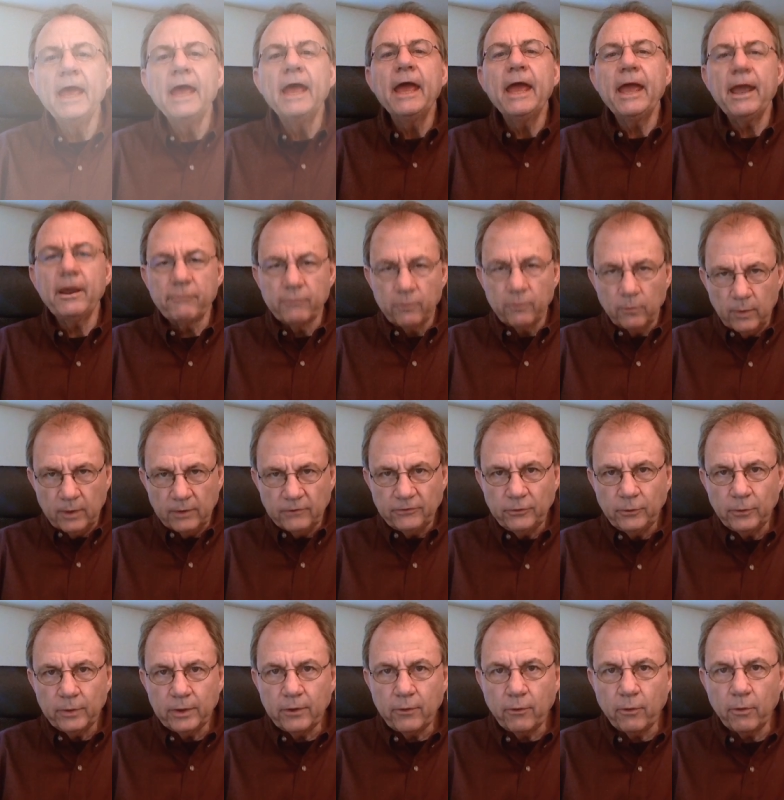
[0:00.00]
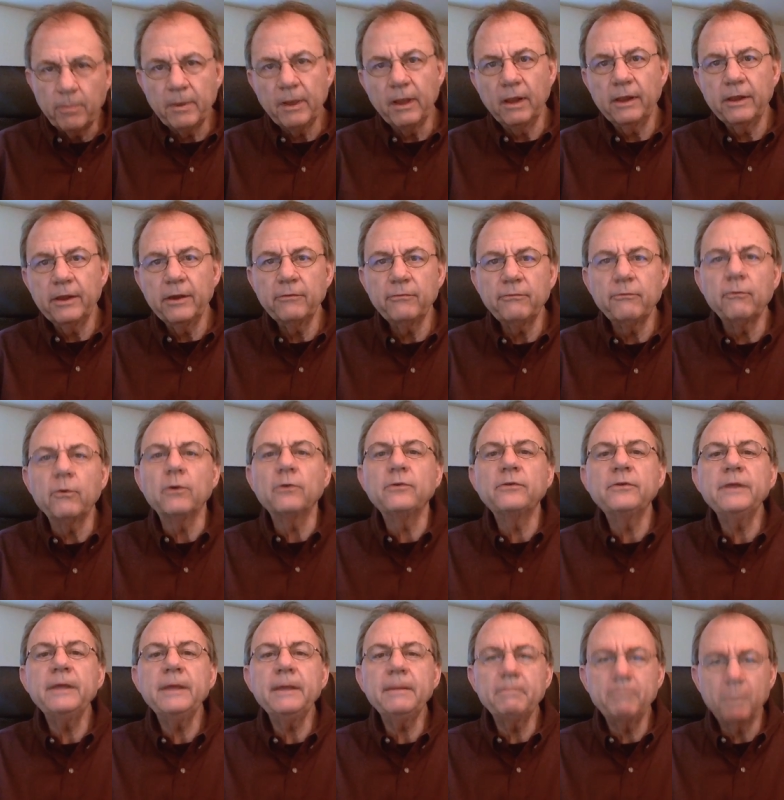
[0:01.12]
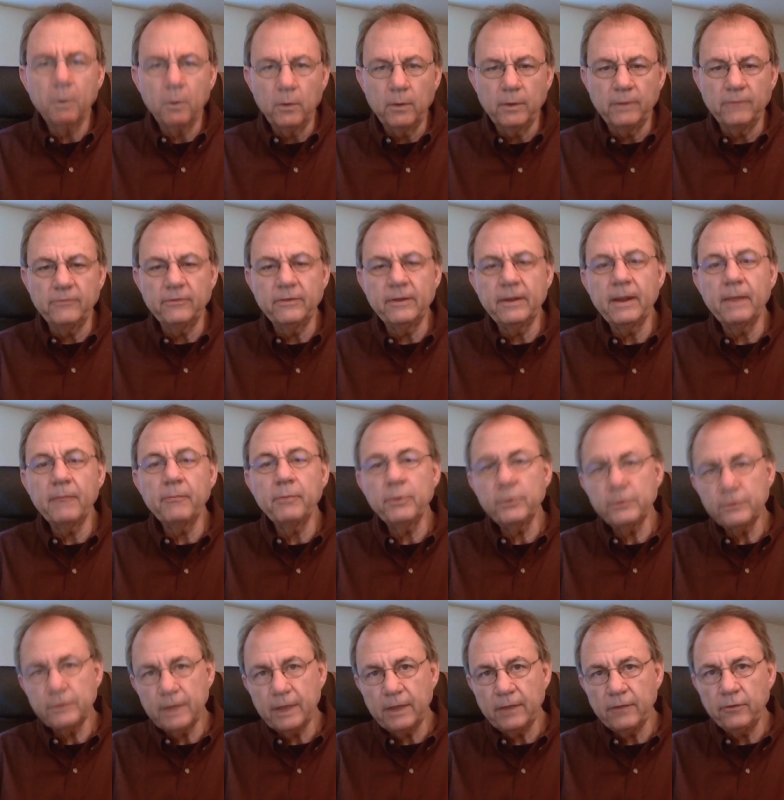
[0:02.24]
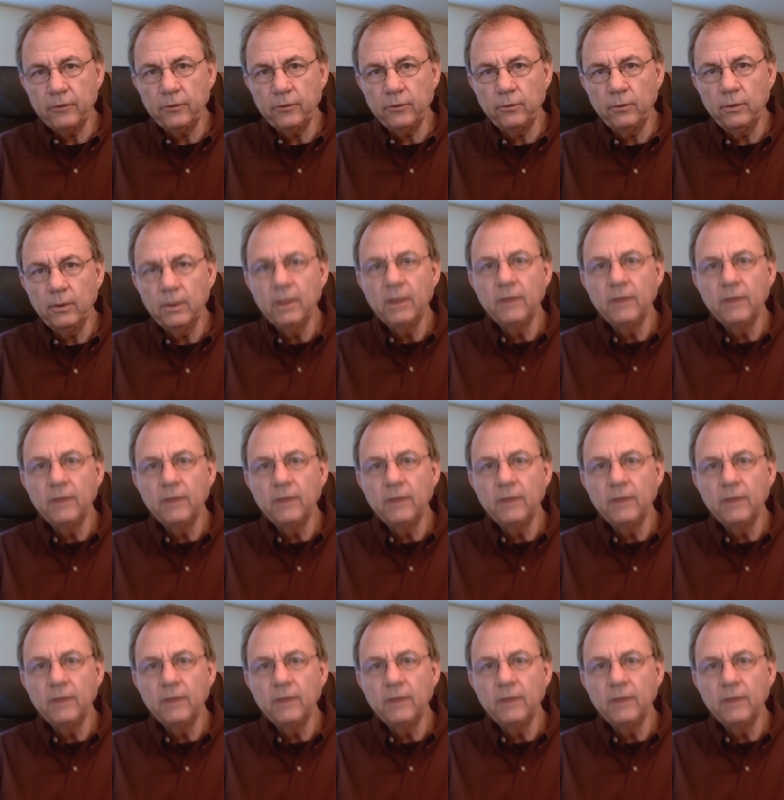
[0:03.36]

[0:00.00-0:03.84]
Hey everyone, Tony Corbell here for Team Bowens, and I appreciate you